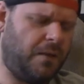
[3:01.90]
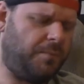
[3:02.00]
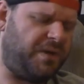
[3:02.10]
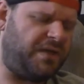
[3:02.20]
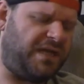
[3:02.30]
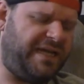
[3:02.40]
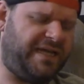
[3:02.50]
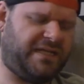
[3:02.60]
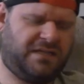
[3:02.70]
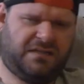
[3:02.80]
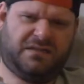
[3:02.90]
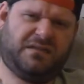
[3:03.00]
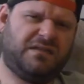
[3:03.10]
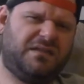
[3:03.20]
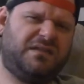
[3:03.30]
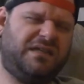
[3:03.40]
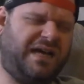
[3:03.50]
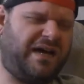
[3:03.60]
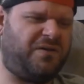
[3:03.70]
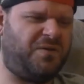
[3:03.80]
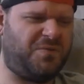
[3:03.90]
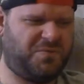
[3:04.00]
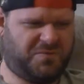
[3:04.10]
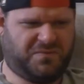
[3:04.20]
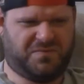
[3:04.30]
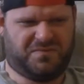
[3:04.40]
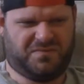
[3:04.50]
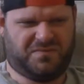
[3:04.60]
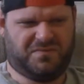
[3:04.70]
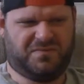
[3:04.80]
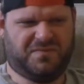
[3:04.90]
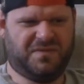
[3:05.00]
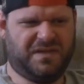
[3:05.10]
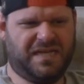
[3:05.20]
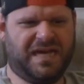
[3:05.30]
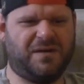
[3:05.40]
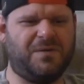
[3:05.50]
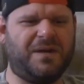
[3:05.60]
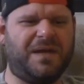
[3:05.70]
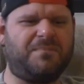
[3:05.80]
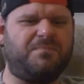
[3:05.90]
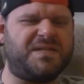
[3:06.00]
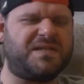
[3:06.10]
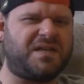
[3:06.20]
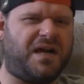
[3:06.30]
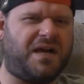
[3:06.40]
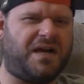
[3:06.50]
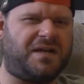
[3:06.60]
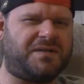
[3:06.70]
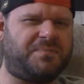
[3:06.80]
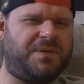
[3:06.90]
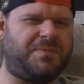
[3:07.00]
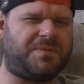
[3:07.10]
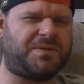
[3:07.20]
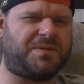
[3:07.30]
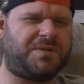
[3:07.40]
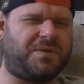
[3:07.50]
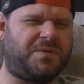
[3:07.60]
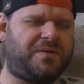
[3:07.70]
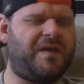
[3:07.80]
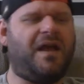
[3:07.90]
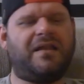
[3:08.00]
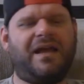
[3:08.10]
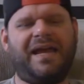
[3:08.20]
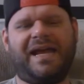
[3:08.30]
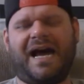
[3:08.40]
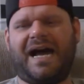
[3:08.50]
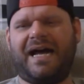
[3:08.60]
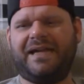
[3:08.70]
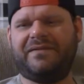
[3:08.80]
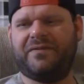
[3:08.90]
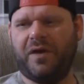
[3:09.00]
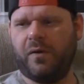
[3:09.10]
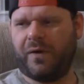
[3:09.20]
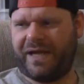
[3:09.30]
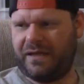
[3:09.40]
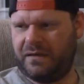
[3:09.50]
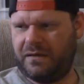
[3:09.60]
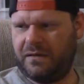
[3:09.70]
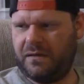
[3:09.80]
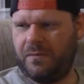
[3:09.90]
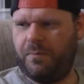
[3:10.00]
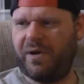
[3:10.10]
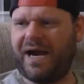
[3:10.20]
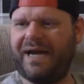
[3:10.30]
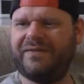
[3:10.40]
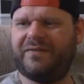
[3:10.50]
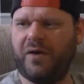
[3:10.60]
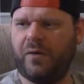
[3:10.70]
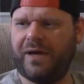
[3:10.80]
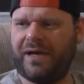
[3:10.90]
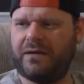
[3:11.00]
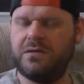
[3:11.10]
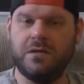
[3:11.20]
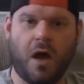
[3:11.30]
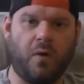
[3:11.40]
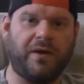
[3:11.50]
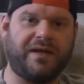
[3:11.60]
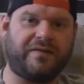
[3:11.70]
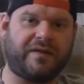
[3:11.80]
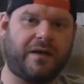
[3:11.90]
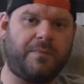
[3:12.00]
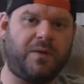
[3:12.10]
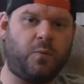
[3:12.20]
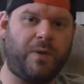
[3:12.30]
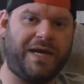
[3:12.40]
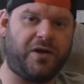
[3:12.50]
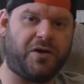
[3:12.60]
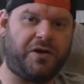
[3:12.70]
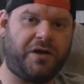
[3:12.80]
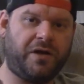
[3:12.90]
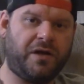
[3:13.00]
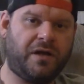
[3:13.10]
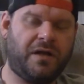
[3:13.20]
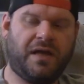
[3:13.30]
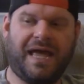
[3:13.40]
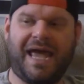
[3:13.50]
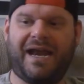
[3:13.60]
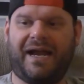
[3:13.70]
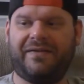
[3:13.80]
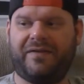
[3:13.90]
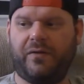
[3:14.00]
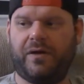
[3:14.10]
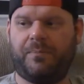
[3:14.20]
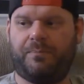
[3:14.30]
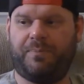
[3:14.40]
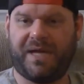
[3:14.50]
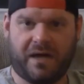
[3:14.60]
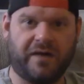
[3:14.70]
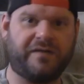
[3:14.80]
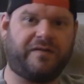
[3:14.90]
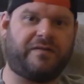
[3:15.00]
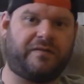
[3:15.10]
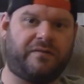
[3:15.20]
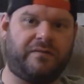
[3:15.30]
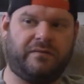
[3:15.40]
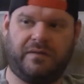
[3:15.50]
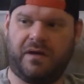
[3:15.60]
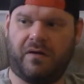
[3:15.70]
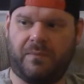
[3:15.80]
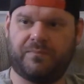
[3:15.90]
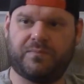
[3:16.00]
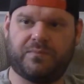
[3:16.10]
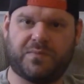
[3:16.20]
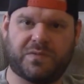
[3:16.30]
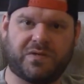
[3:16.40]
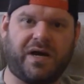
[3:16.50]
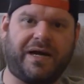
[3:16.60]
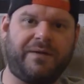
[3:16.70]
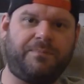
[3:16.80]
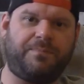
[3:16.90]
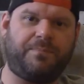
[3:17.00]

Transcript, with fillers: But like, I don't, I don't like massage people's shoulders. Like I do it, but I do it knowing it's gonna be weird, and I do it because it's you know I'm trying to